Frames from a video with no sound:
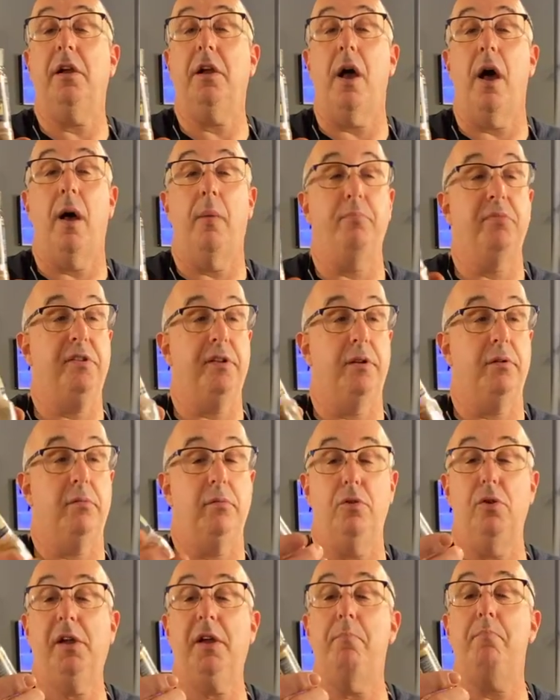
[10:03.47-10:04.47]
comes.
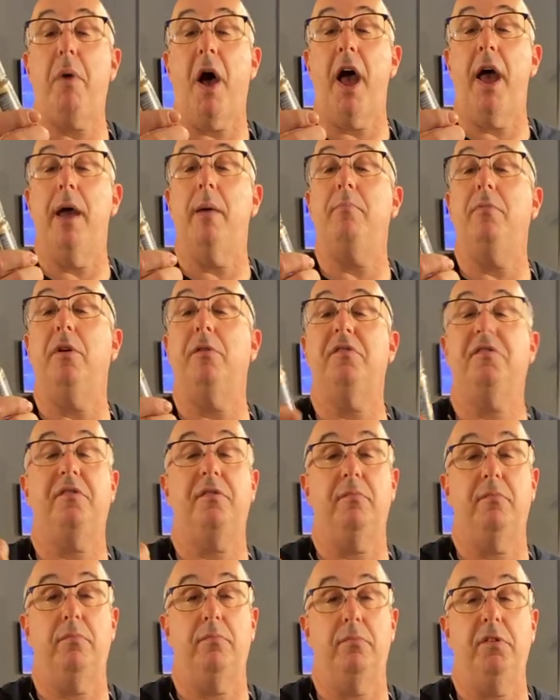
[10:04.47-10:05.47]
You can buy them.
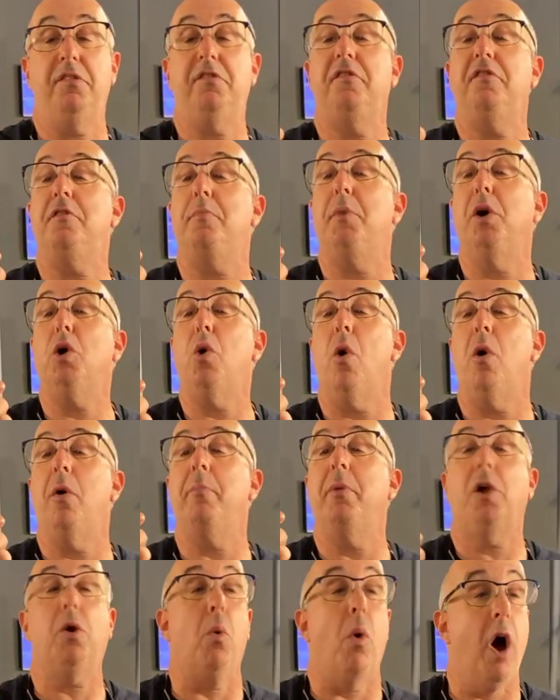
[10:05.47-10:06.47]
This is a
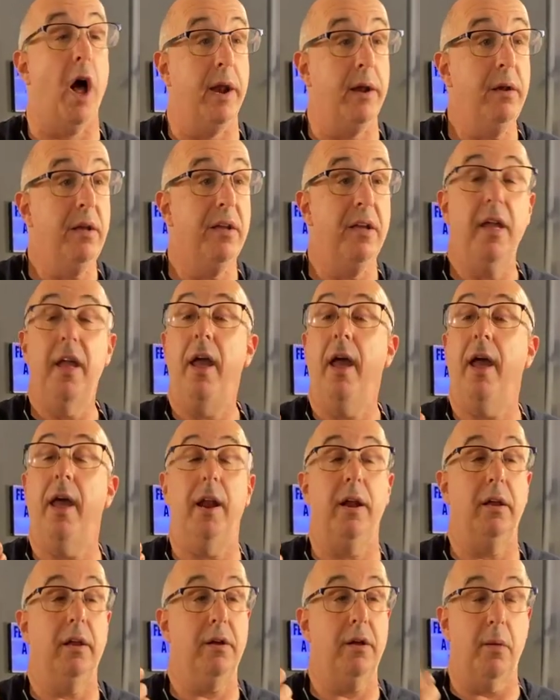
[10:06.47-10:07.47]
McCormick one, and
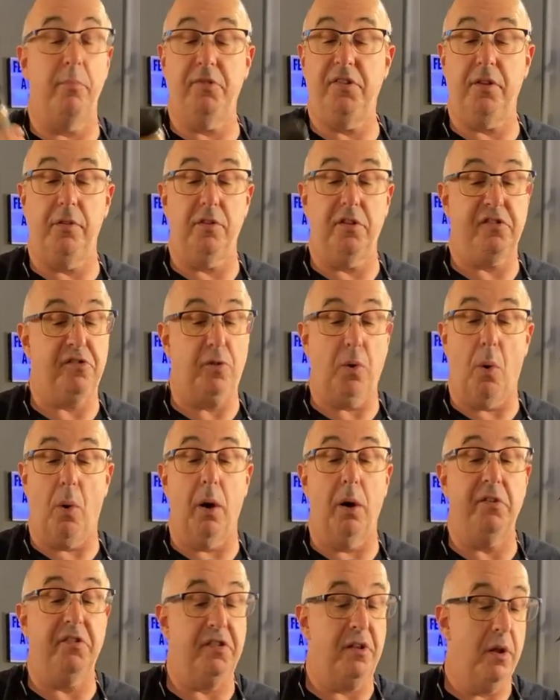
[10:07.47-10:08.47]
it comes in the
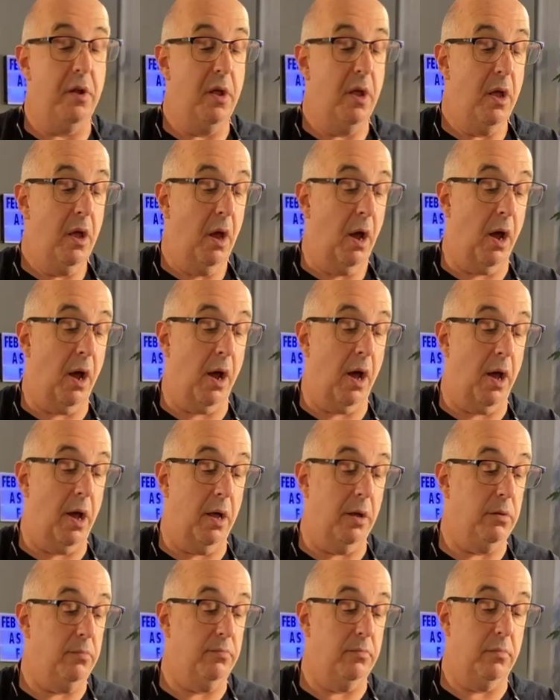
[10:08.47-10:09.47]
stores.
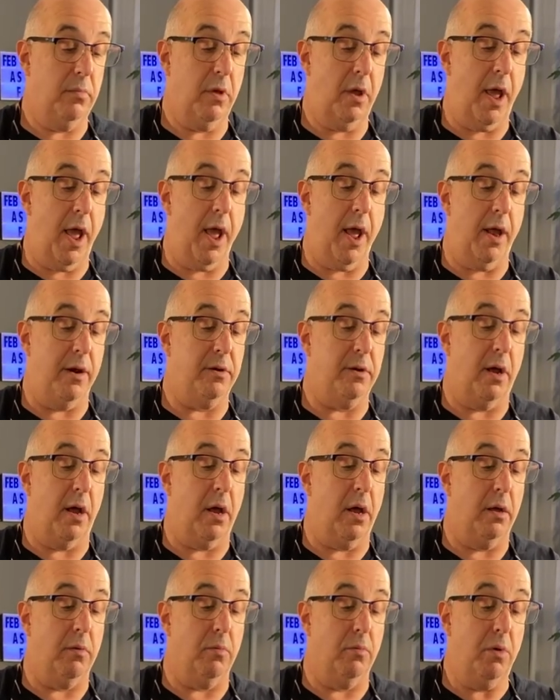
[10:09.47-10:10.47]

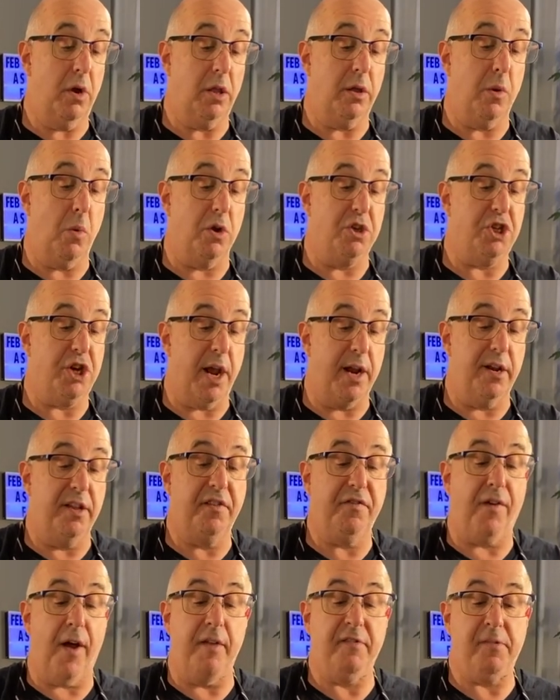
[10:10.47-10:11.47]
Really, what Chinese
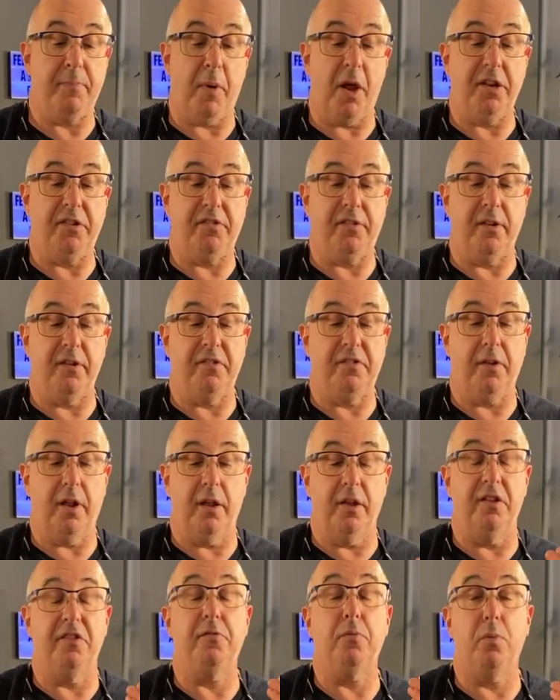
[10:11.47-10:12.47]
5-spice
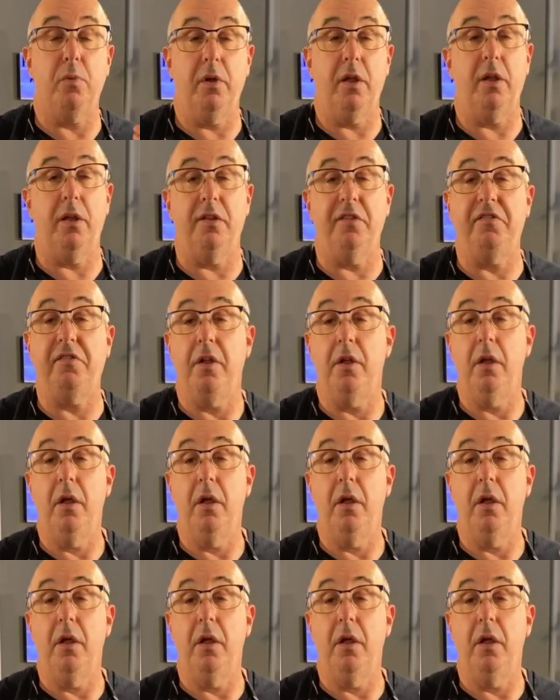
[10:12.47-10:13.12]
is